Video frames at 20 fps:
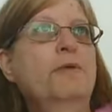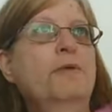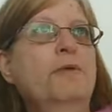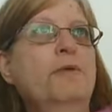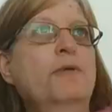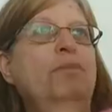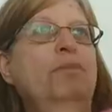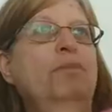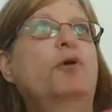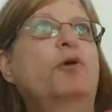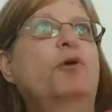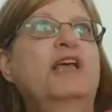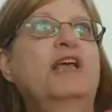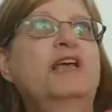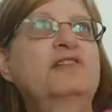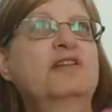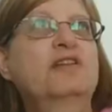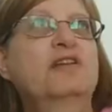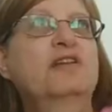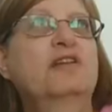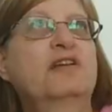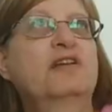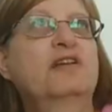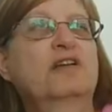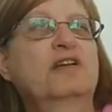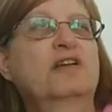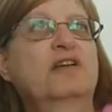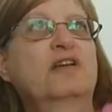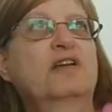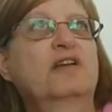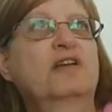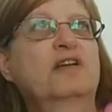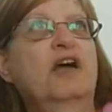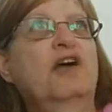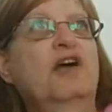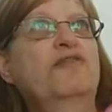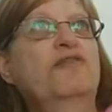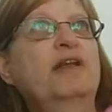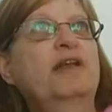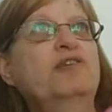bodies
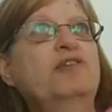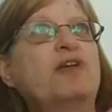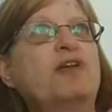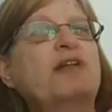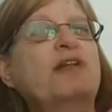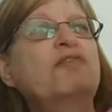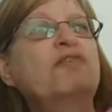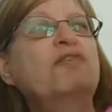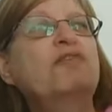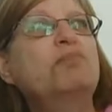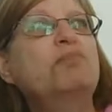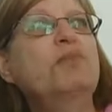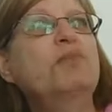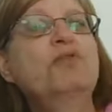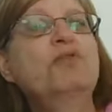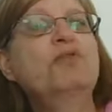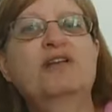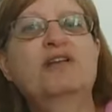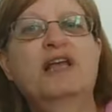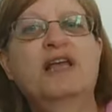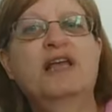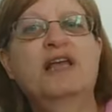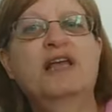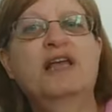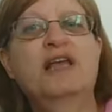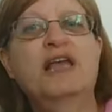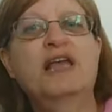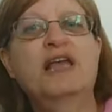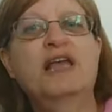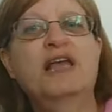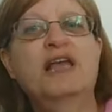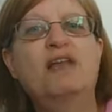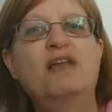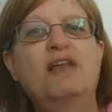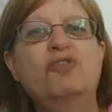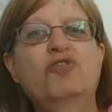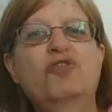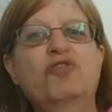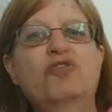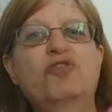have been transmuted into
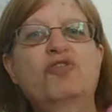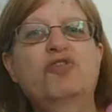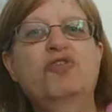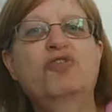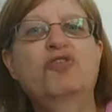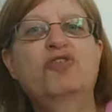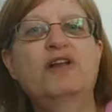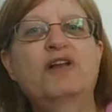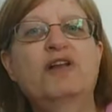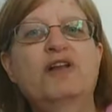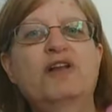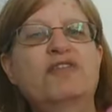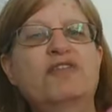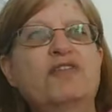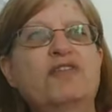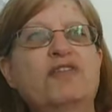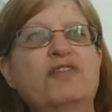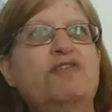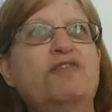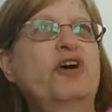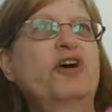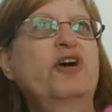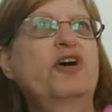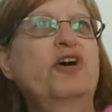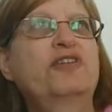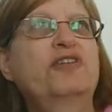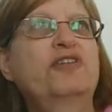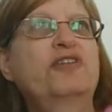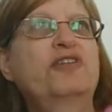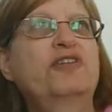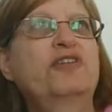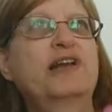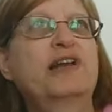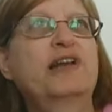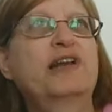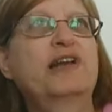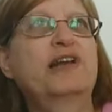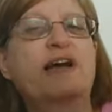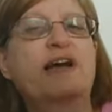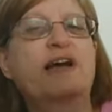nutrients and
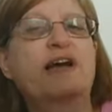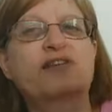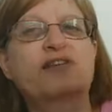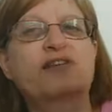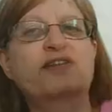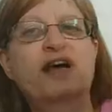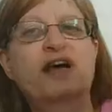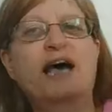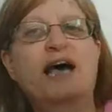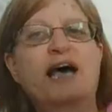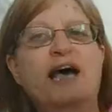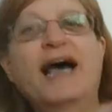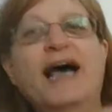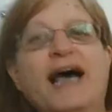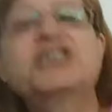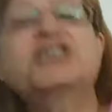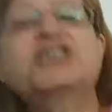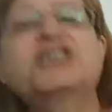fertilizer and ash is